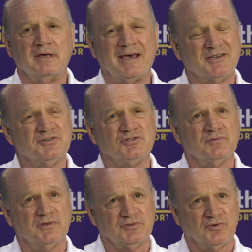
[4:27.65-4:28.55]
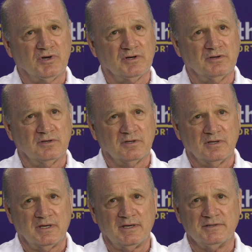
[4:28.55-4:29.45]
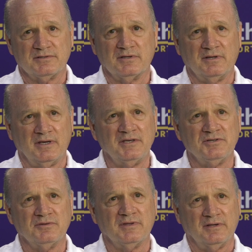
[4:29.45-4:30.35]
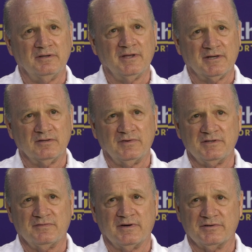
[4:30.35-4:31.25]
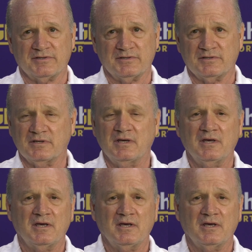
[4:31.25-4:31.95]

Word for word: actions of this drug as an agent that inactivates viruses.